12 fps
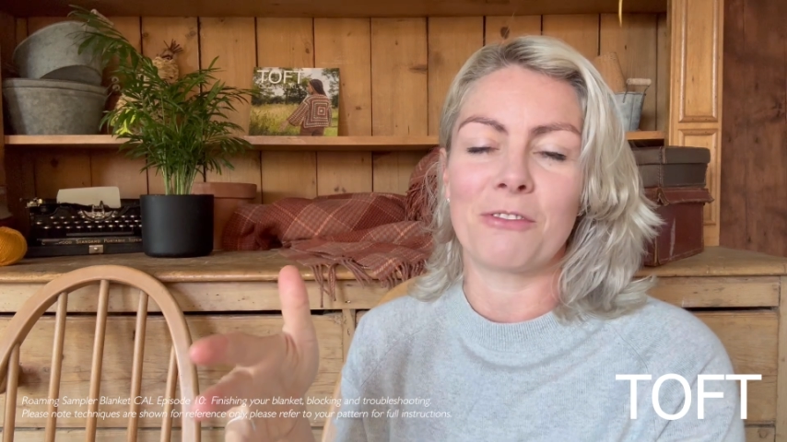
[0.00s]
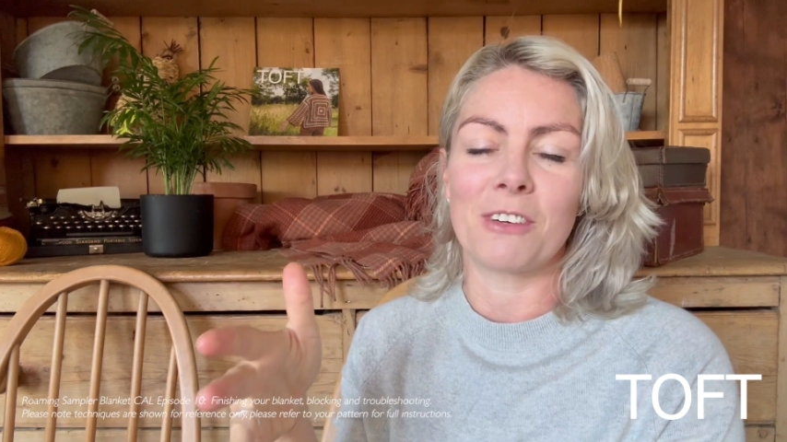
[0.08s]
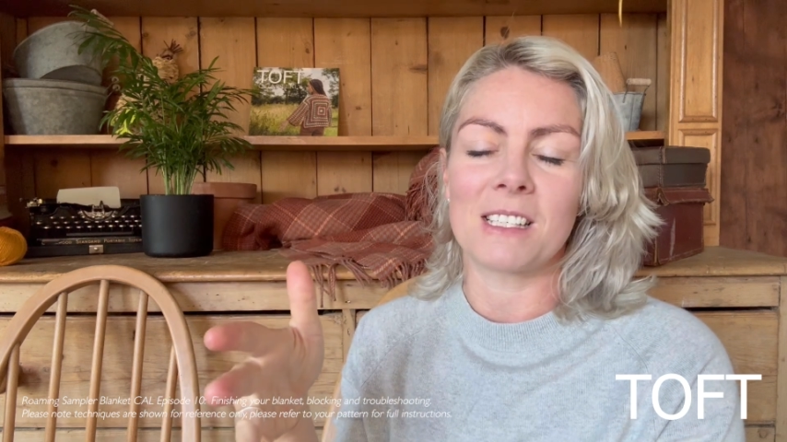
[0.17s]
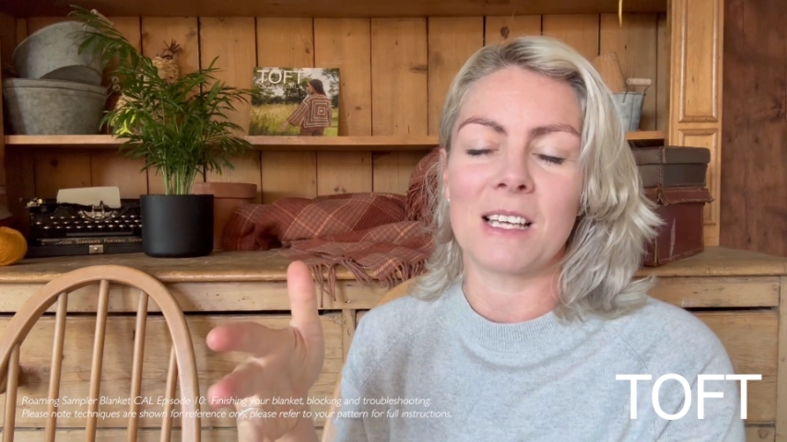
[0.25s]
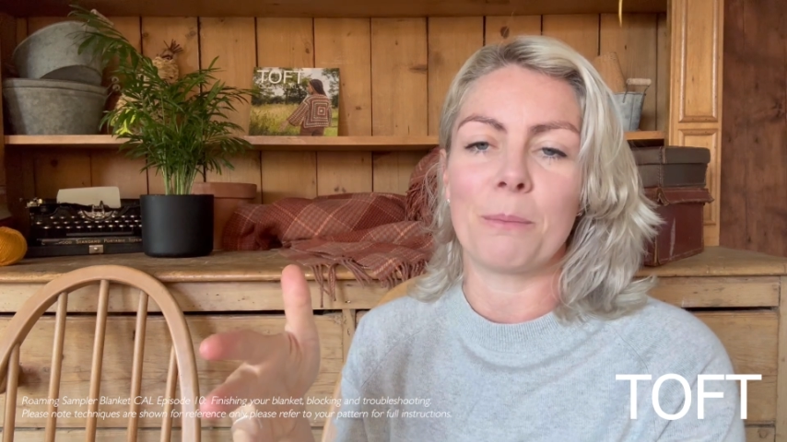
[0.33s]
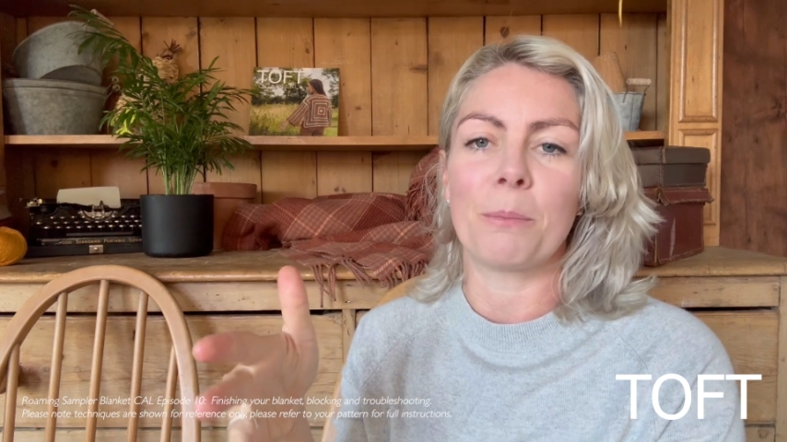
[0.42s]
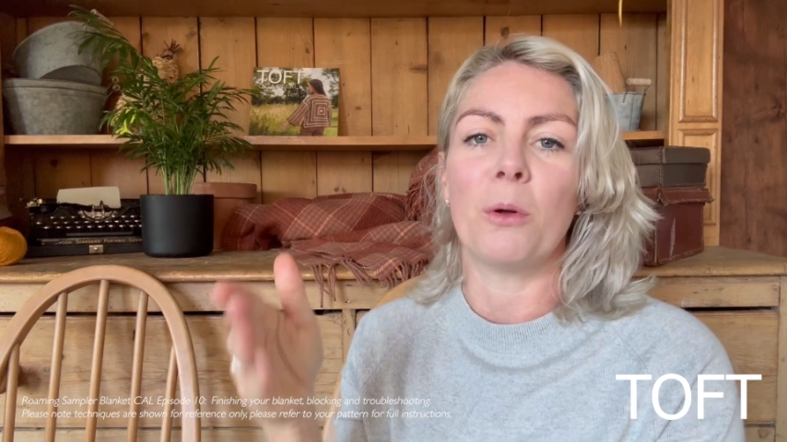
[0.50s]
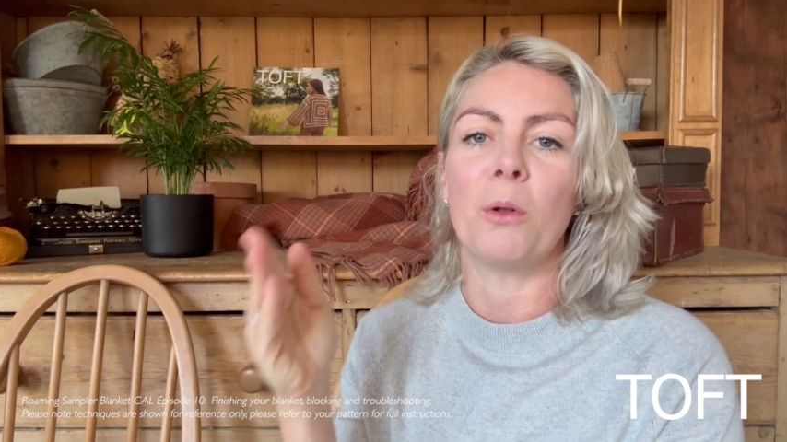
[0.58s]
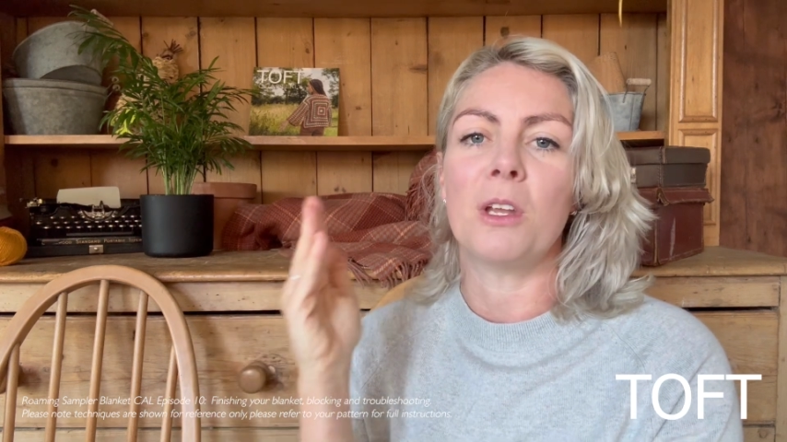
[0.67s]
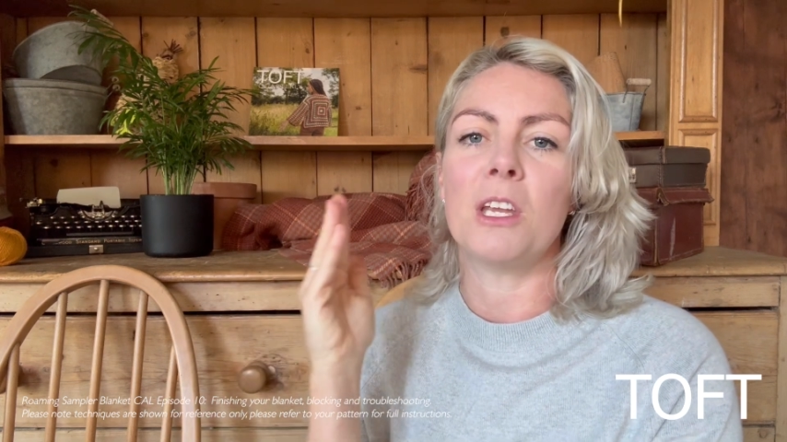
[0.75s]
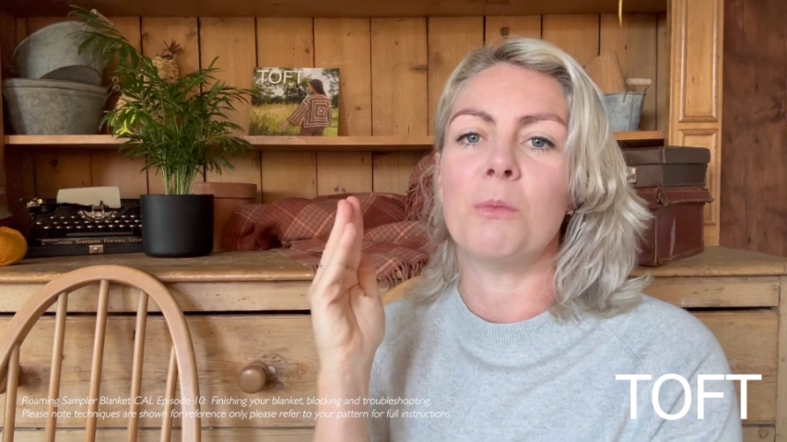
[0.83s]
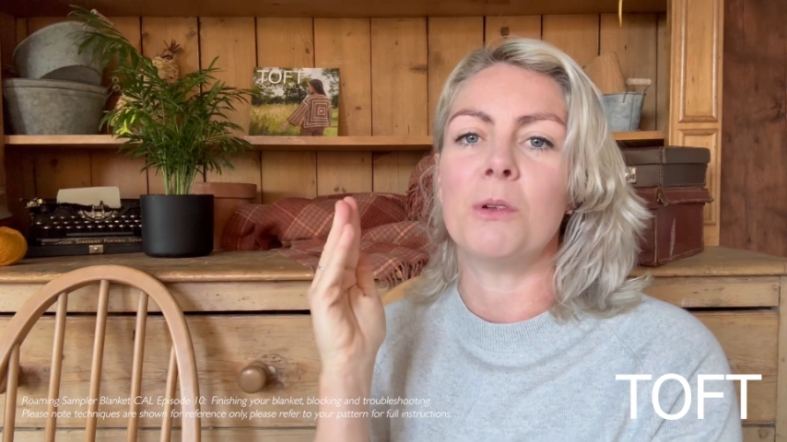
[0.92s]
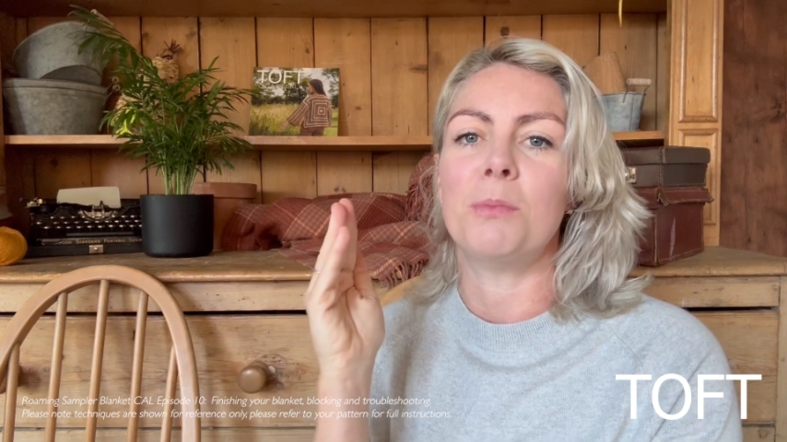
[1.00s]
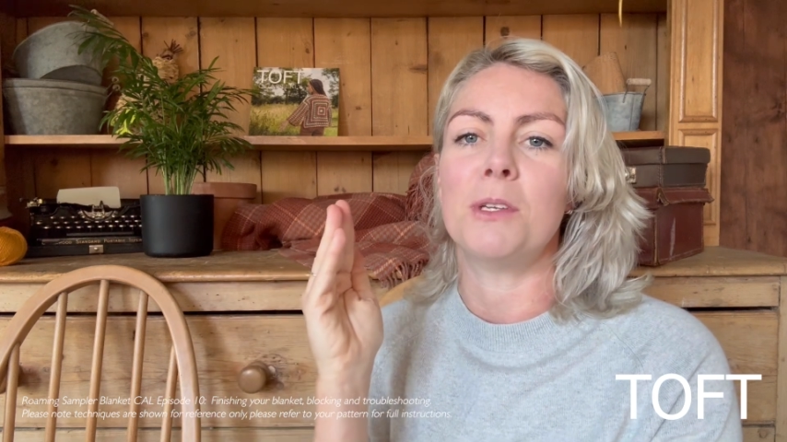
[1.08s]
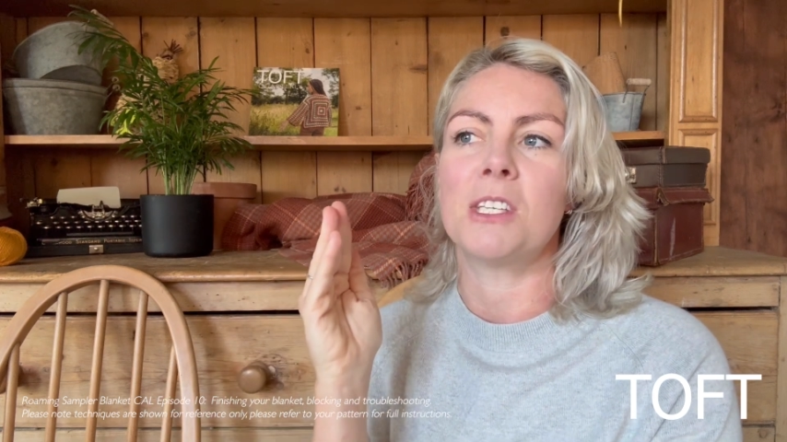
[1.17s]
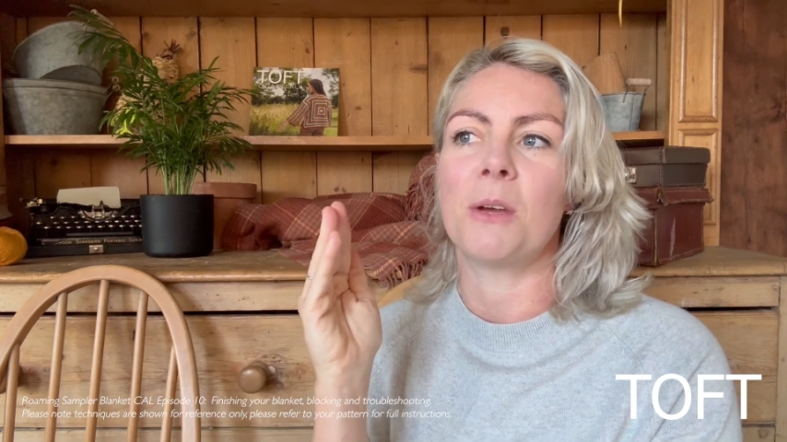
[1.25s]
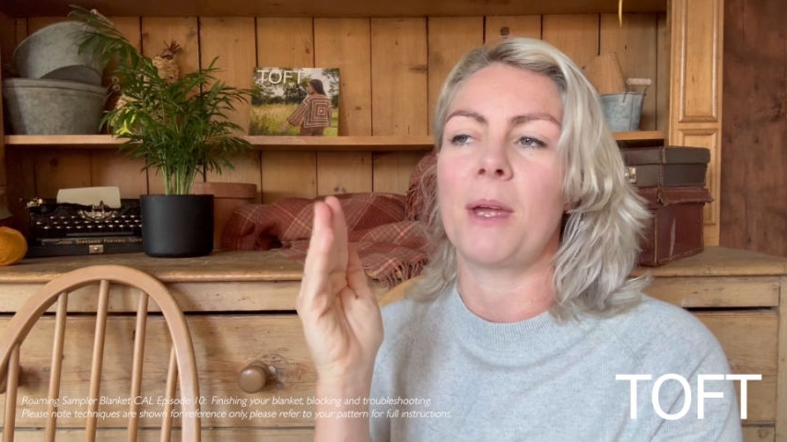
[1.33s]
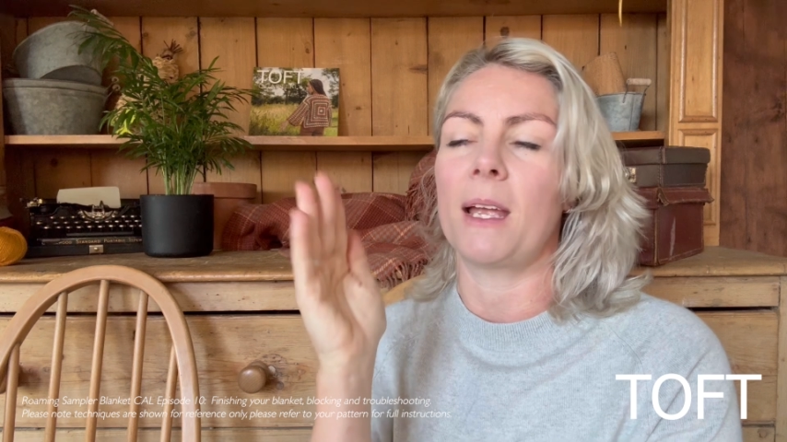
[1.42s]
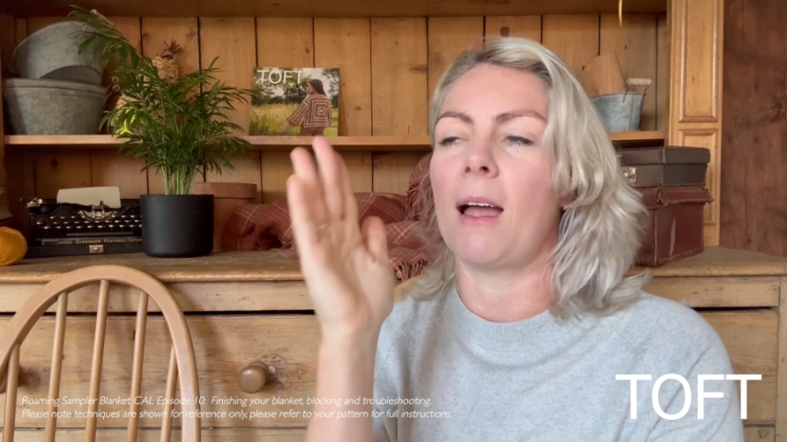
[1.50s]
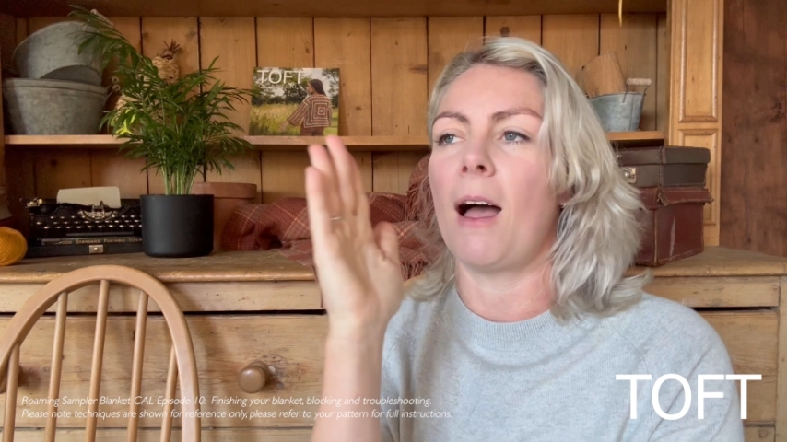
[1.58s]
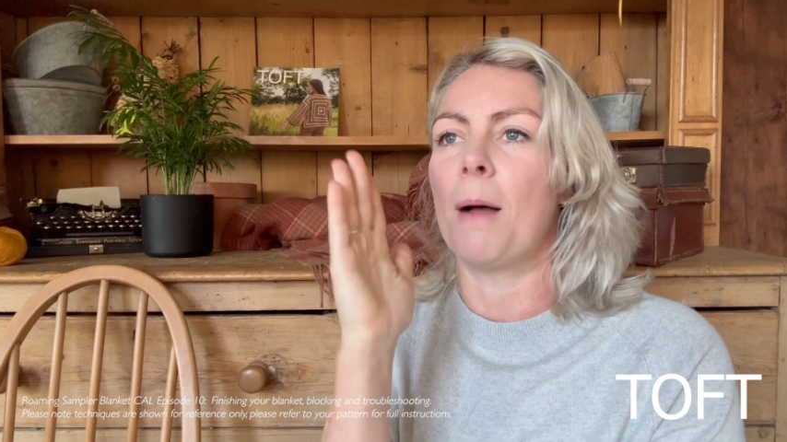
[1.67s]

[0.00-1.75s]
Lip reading: for example, you would be doing